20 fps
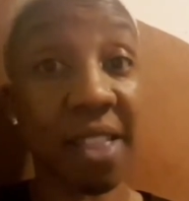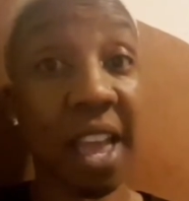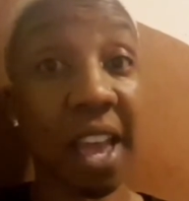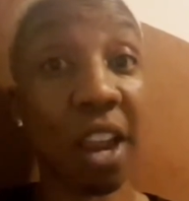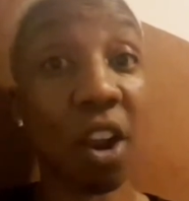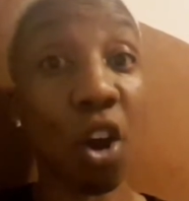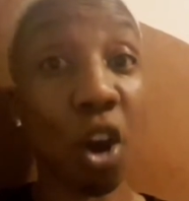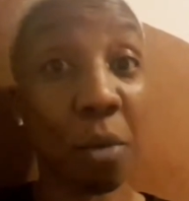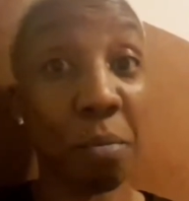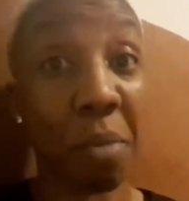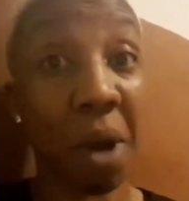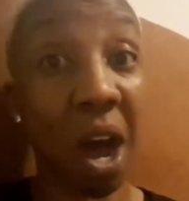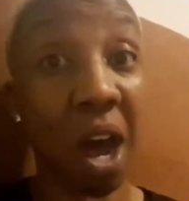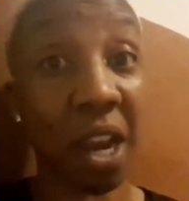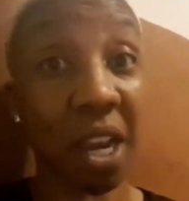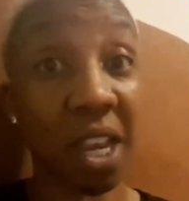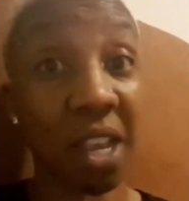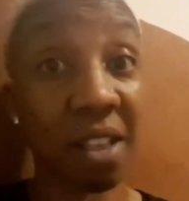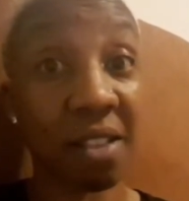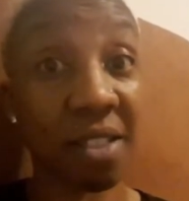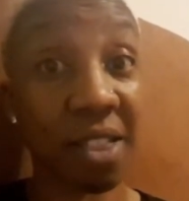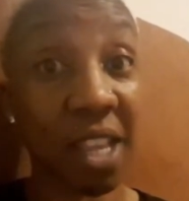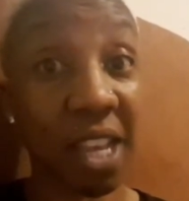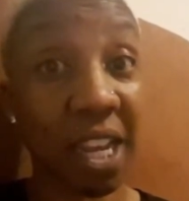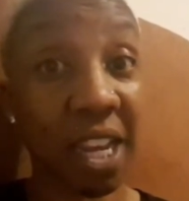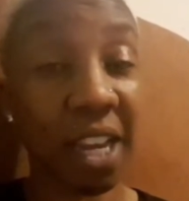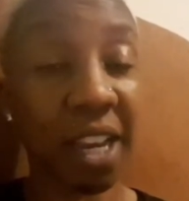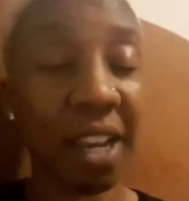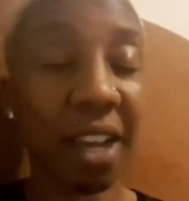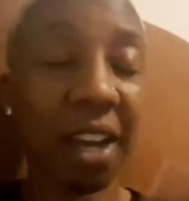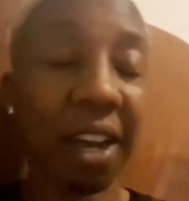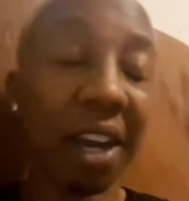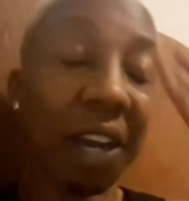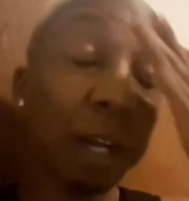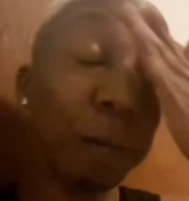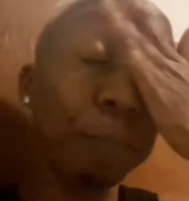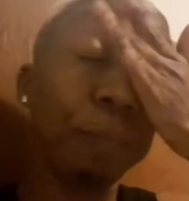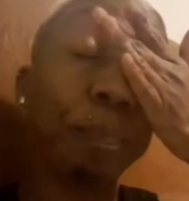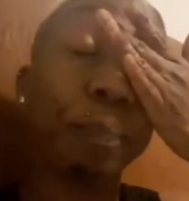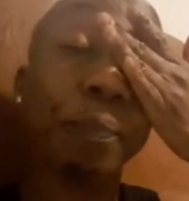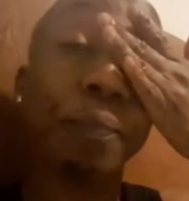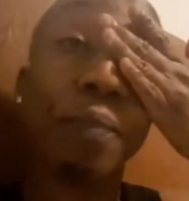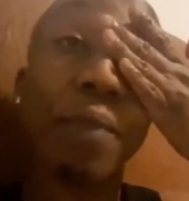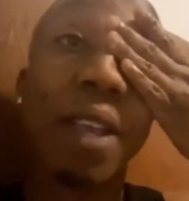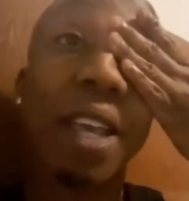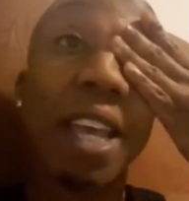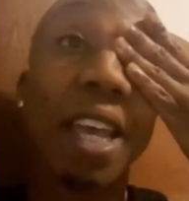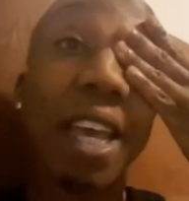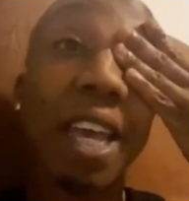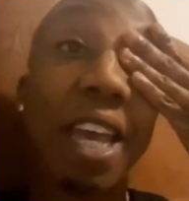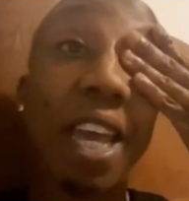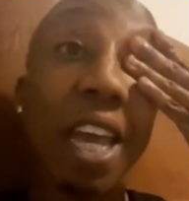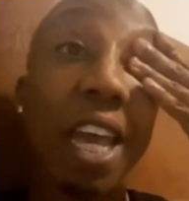that our bodies need. If